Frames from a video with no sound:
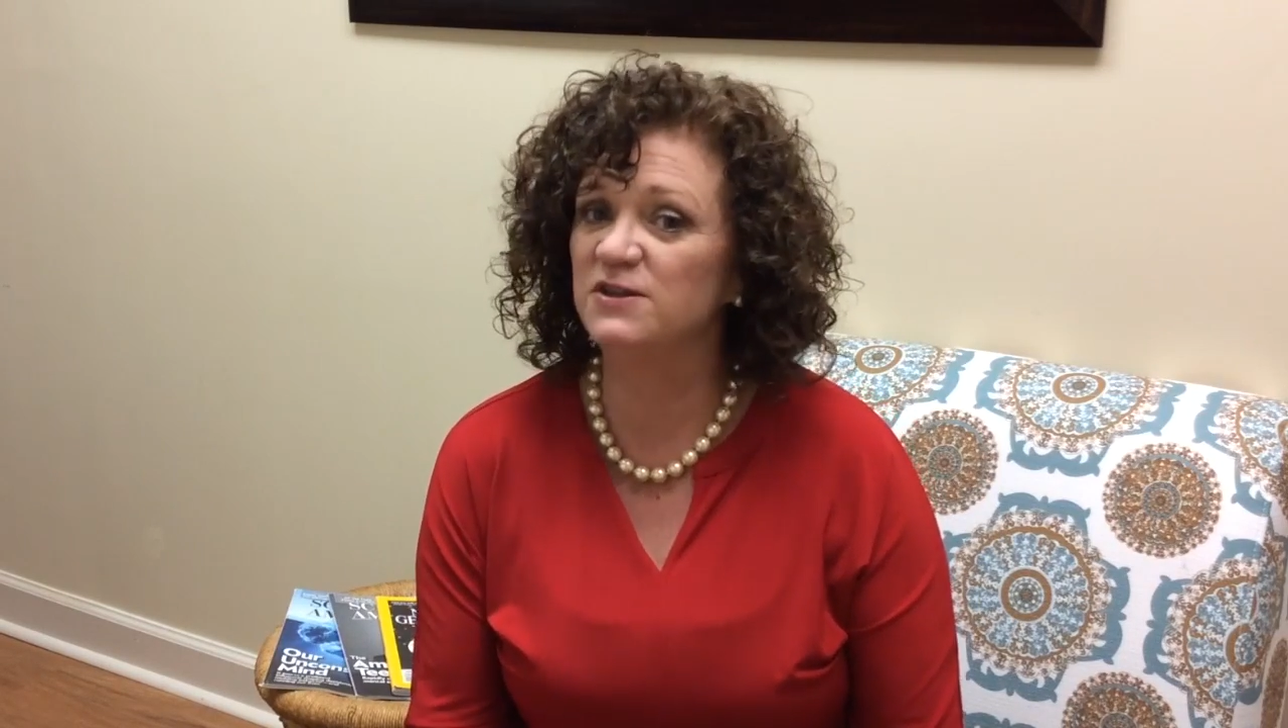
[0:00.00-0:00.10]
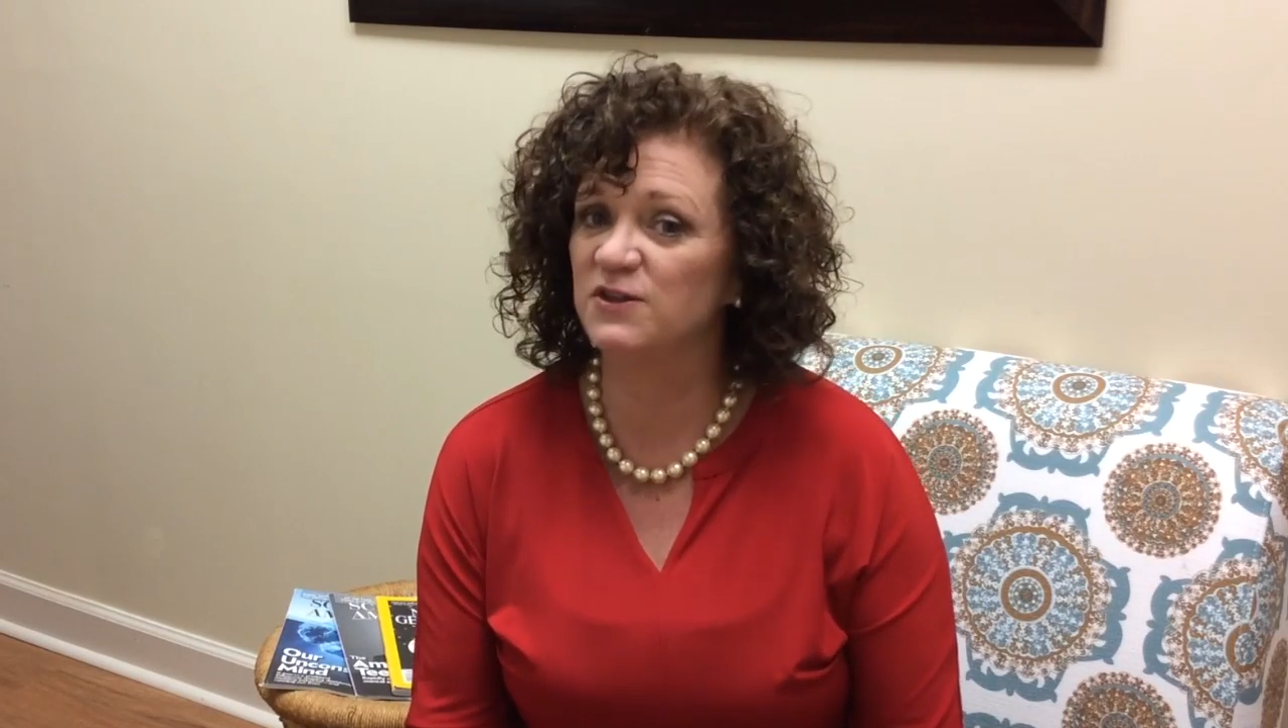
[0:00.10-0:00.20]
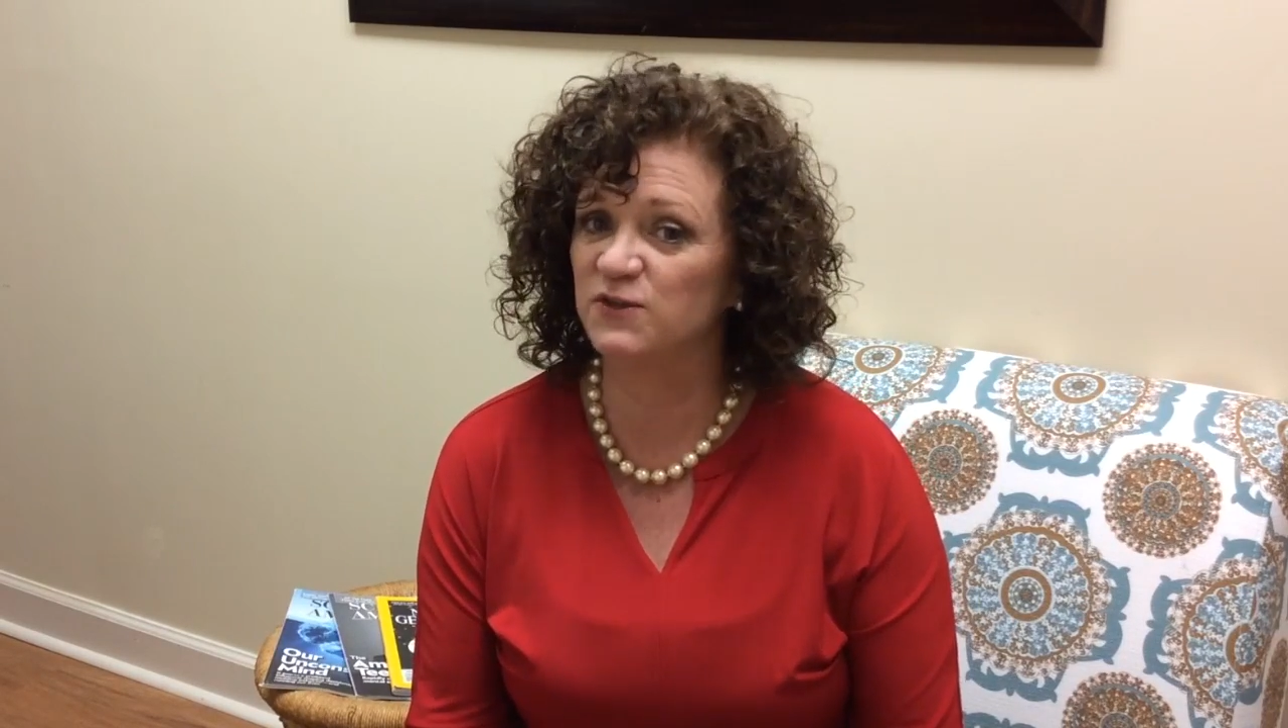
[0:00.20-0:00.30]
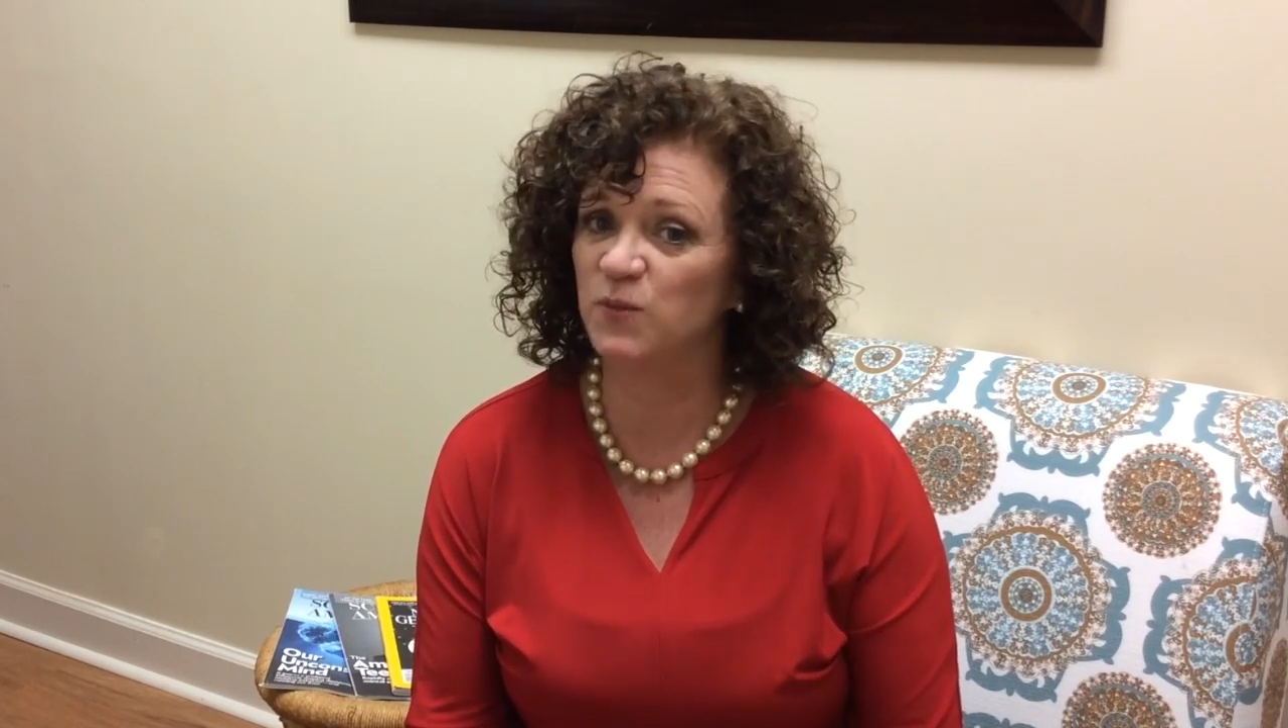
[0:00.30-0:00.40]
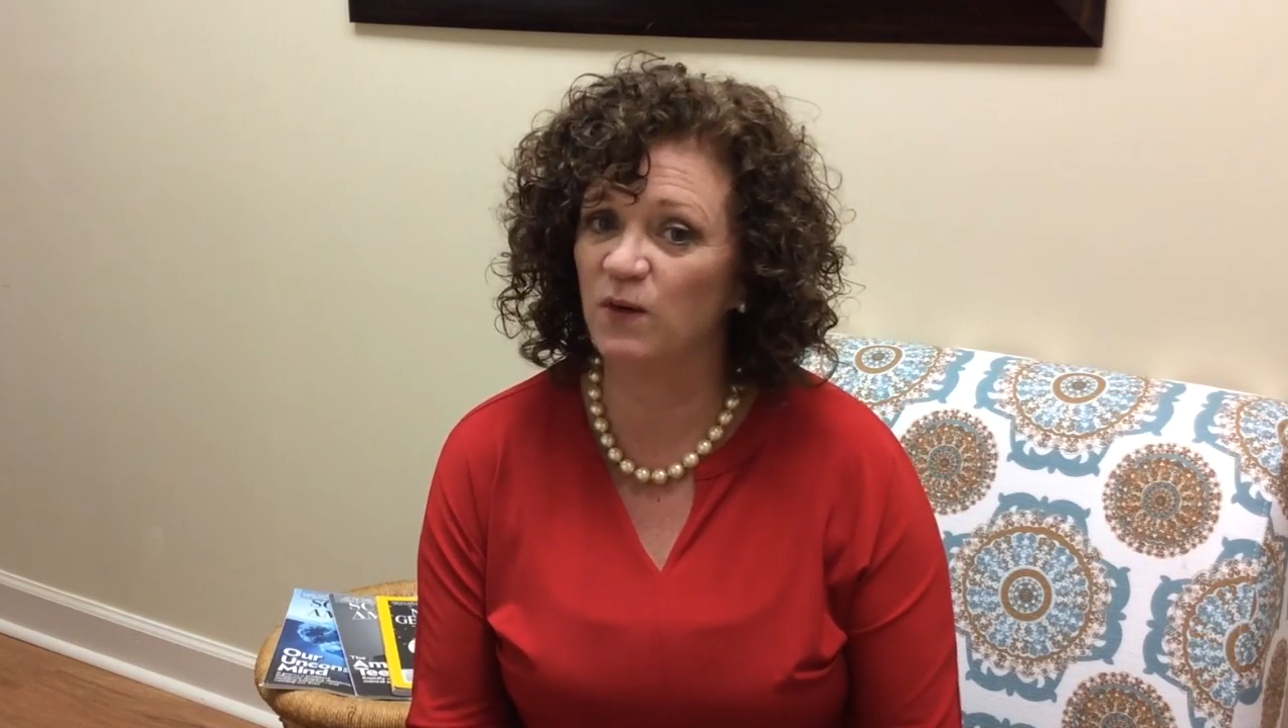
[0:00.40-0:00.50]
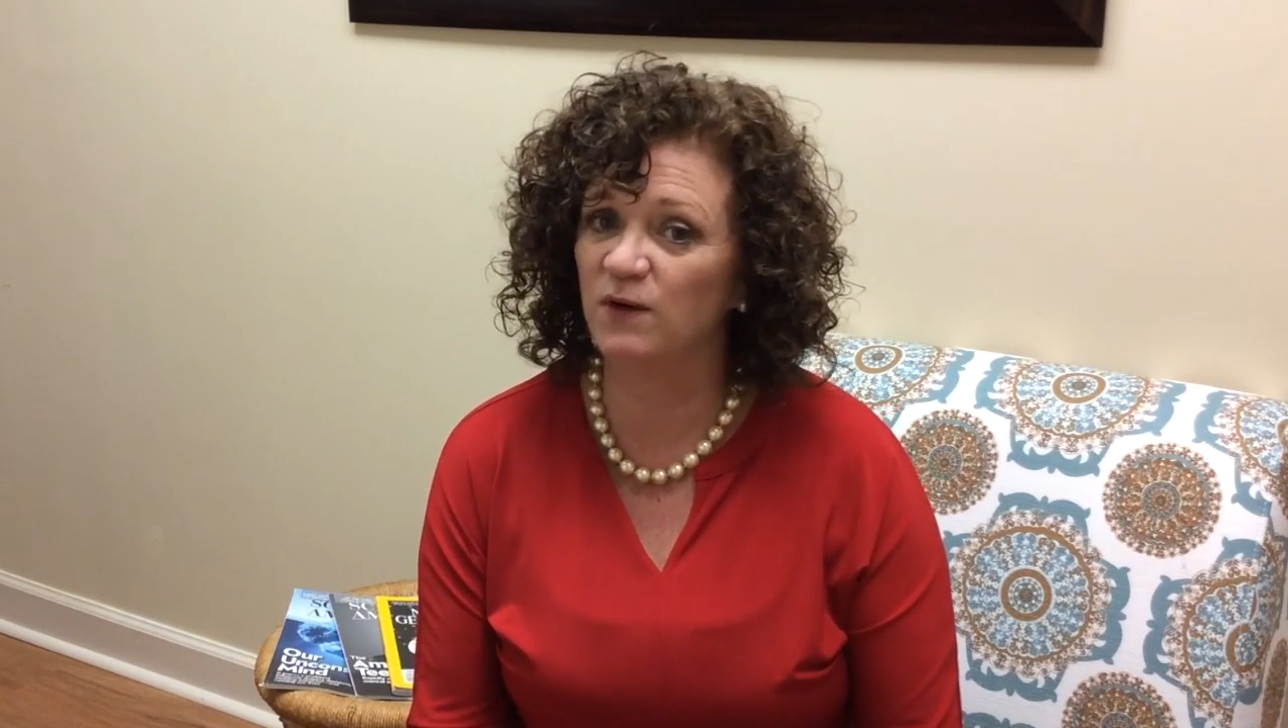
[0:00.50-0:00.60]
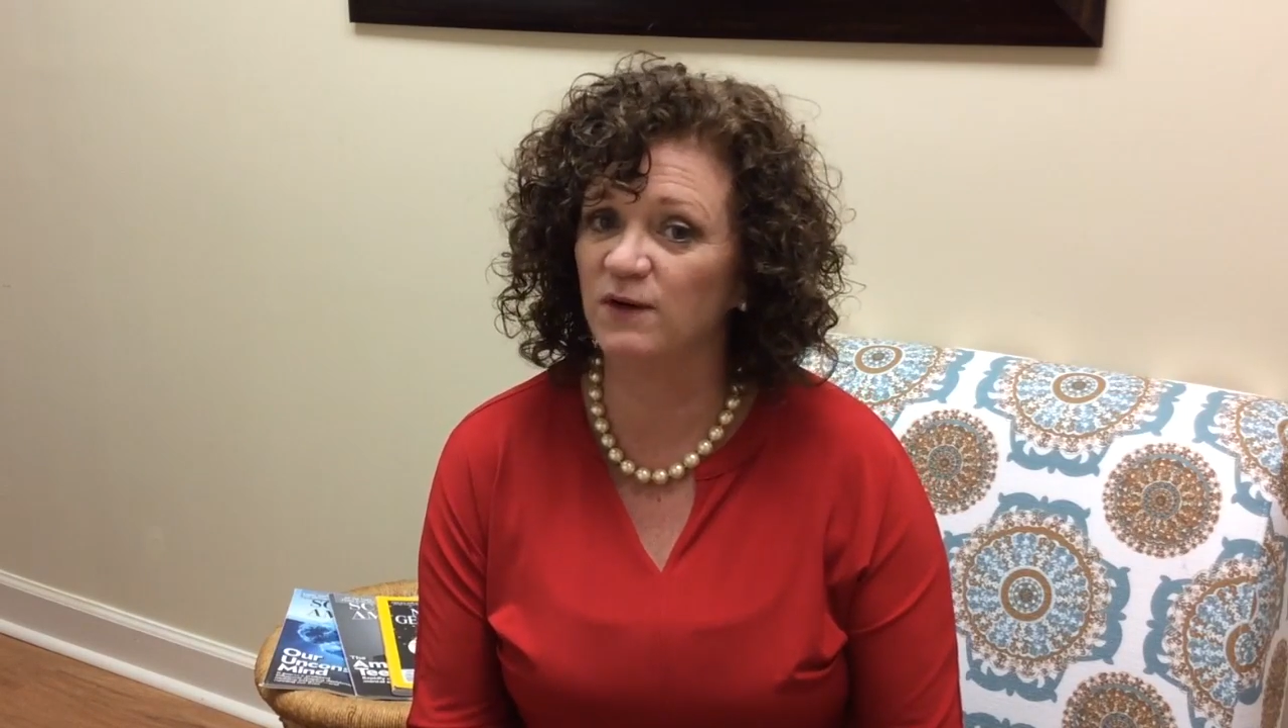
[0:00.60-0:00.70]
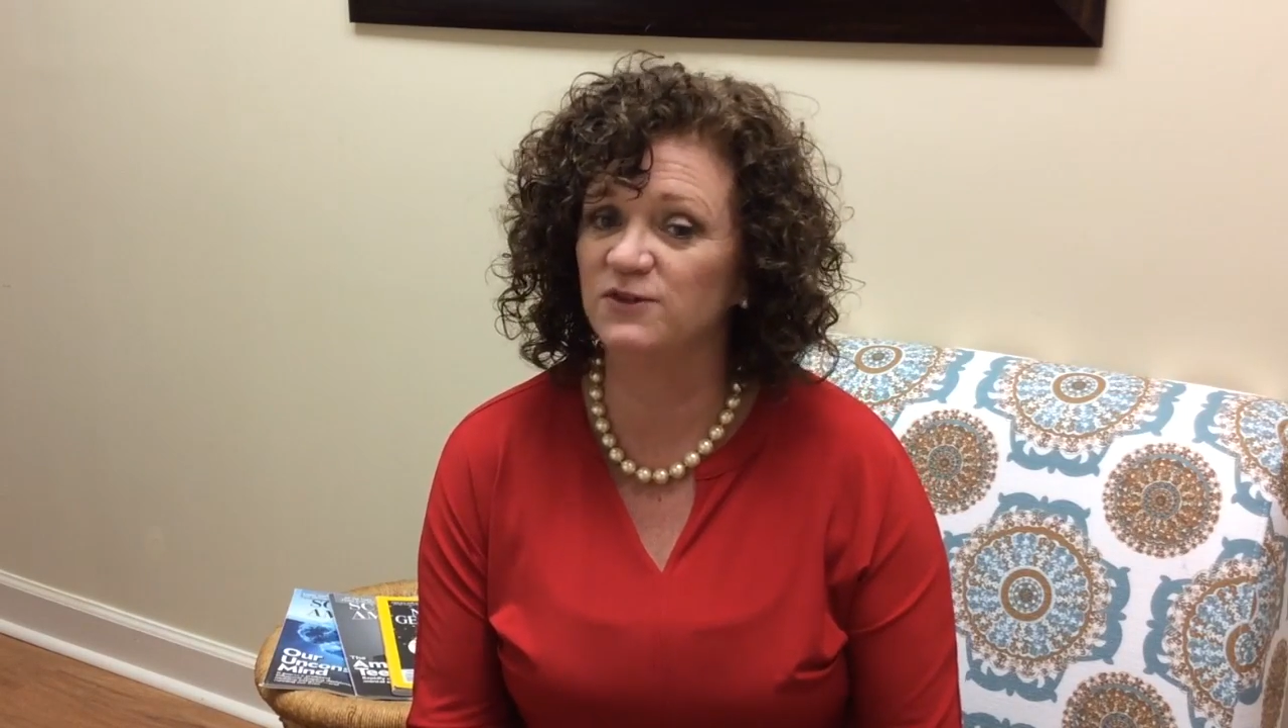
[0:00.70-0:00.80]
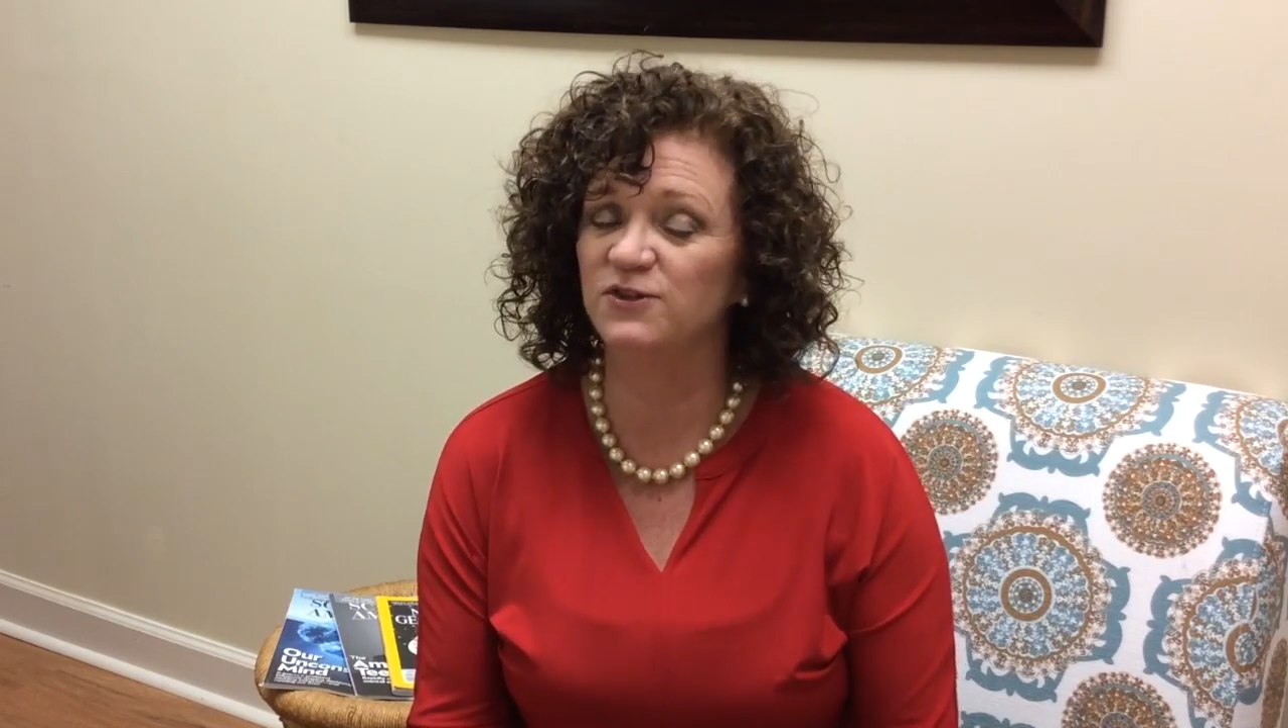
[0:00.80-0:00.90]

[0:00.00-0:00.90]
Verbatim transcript: this world,